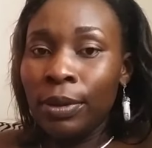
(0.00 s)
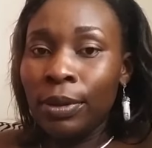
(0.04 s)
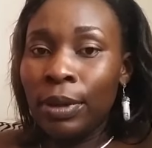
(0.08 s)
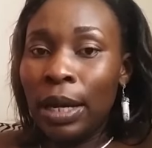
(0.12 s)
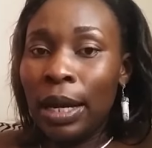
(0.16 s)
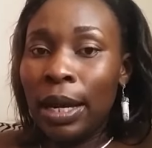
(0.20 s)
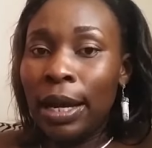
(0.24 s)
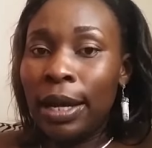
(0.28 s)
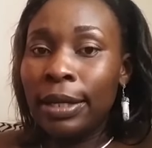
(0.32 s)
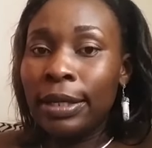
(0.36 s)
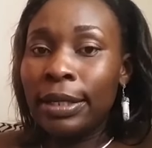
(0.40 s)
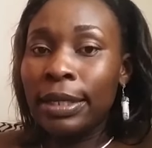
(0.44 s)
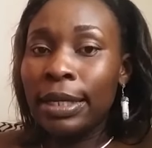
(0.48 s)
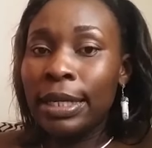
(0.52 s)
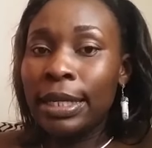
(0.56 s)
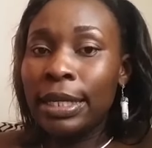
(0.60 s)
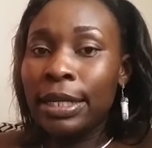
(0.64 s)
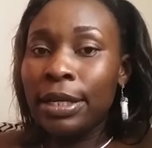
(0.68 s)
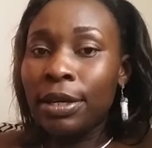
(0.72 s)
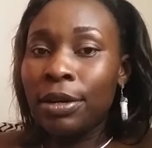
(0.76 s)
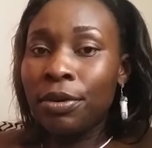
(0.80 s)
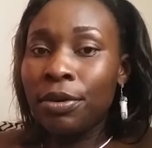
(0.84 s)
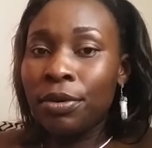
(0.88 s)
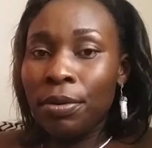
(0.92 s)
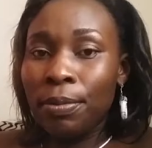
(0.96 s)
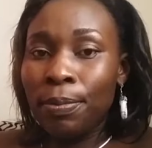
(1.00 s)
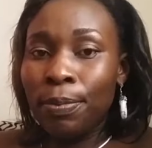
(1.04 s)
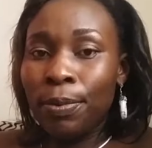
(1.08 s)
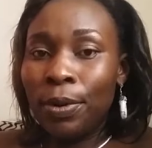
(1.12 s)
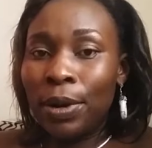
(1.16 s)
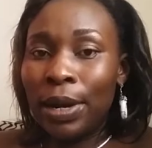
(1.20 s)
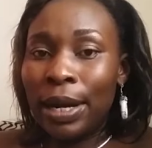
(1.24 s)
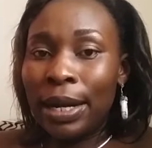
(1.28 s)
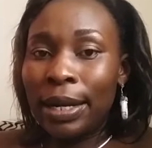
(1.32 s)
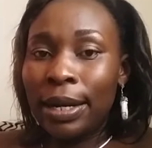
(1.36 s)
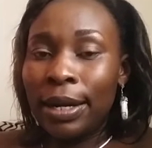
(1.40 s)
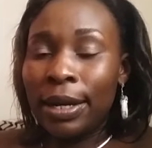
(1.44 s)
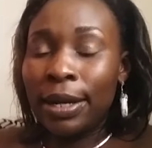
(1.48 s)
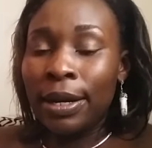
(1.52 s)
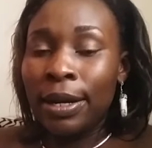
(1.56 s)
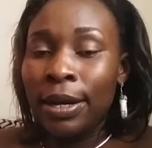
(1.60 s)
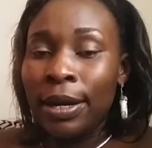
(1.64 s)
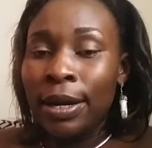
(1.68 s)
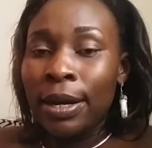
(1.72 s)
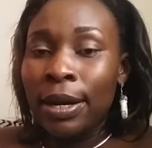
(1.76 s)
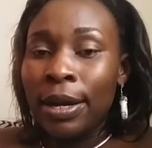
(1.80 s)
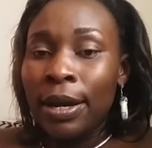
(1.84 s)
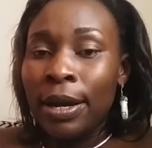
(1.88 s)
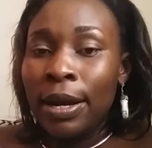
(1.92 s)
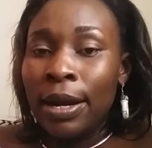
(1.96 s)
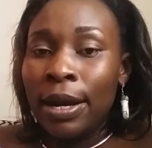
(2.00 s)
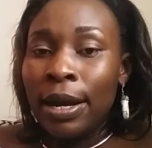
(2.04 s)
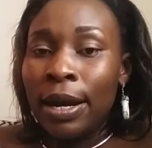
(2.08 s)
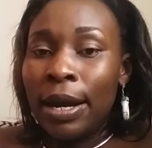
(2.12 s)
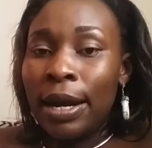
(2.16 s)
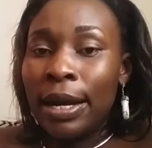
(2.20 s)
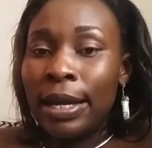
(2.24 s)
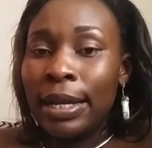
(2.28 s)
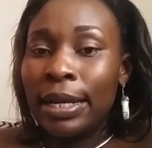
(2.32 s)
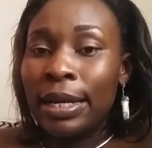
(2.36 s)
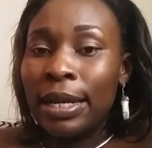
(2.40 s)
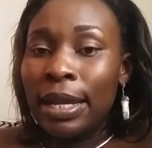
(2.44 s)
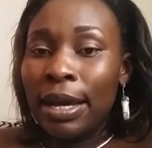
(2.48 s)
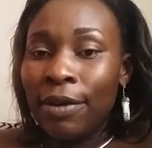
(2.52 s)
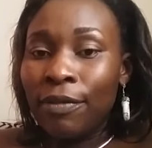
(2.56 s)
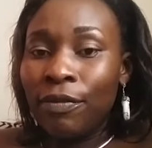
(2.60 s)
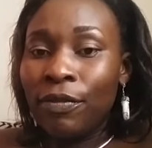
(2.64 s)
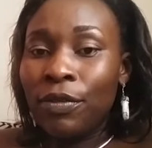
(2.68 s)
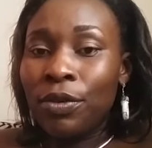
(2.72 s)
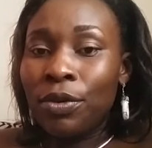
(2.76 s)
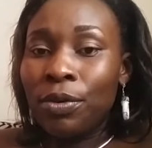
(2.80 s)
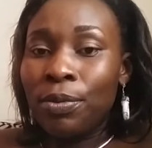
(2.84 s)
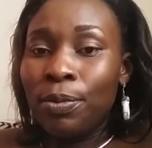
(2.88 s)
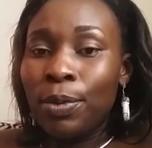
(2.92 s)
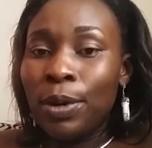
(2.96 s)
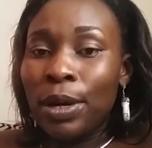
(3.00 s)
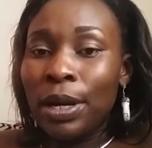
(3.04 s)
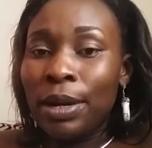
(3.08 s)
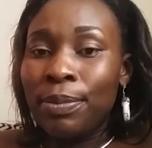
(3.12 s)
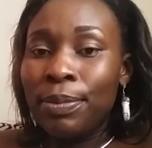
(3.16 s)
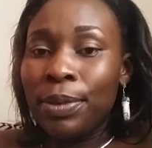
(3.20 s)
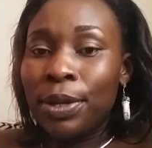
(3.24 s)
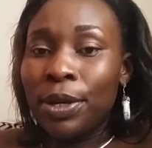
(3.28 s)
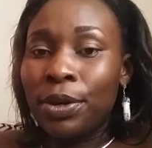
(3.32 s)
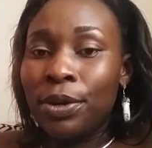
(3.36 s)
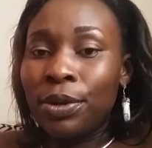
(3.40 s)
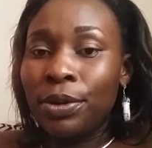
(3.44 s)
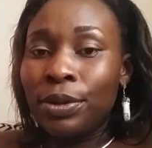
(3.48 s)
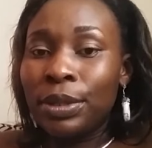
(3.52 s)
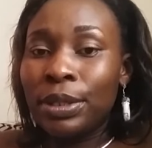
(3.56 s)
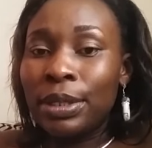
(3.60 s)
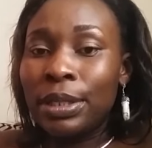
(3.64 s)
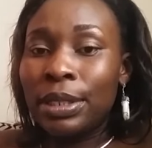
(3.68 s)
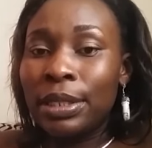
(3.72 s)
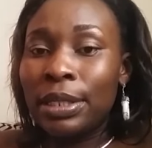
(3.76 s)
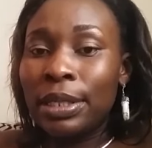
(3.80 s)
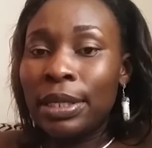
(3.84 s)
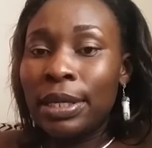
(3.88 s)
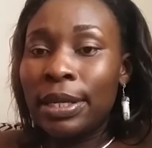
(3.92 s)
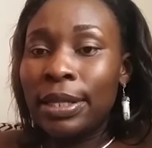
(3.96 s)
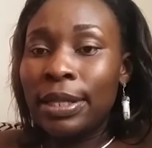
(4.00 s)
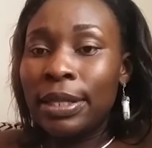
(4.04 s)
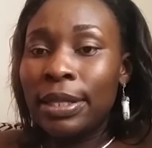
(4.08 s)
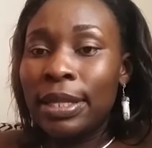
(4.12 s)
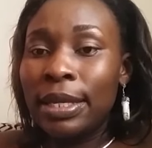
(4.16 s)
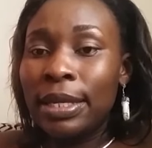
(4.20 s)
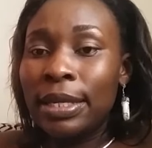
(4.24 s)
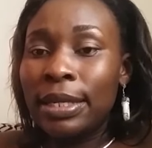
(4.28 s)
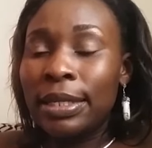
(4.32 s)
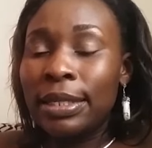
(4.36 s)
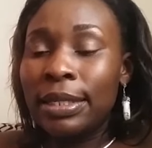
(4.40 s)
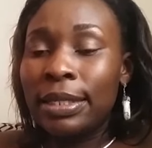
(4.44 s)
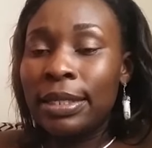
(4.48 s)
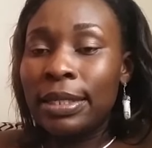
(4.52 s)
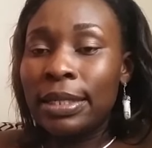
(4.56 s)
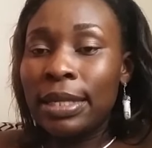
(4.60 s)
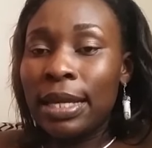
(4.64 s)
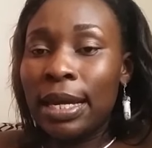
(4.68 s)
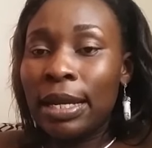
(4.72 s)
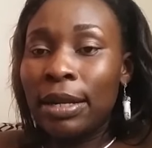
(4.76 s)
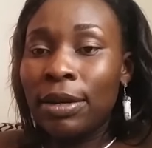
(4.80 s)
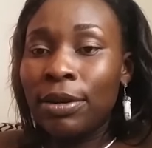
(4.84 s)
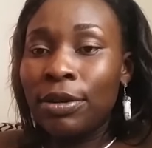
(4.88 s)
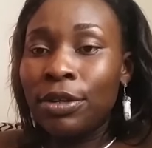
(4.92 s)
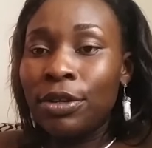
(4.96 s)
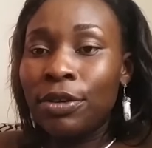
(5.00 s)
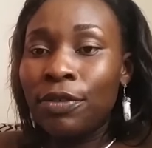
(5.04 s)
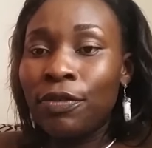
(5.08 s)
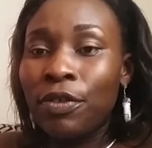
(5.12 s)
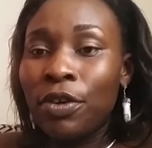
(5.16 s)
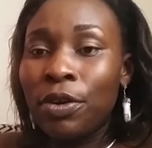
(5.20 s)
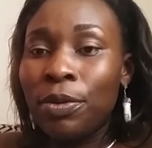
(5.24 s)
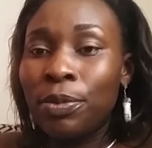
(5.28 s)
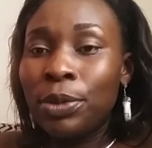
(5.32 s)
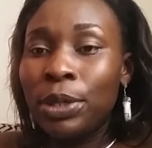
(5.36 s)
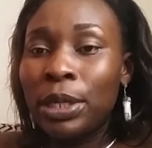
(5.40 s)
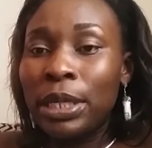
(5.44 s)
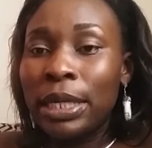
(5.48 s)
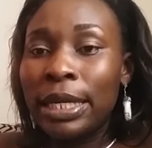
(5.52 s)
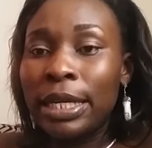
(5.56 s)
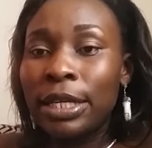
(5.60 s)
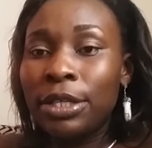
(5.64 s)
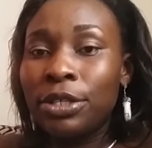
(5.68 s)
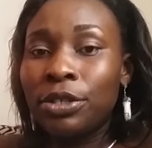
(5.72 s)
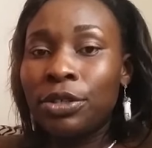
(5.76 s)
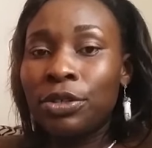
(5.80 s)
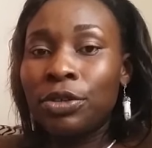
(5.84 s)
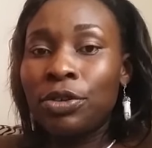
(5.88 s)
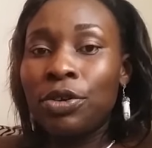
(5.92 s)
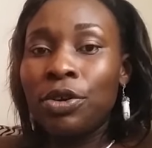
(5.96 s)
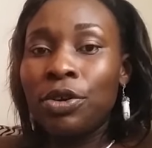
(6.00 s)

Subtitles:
And in group work, I love group work because there's a lot of communication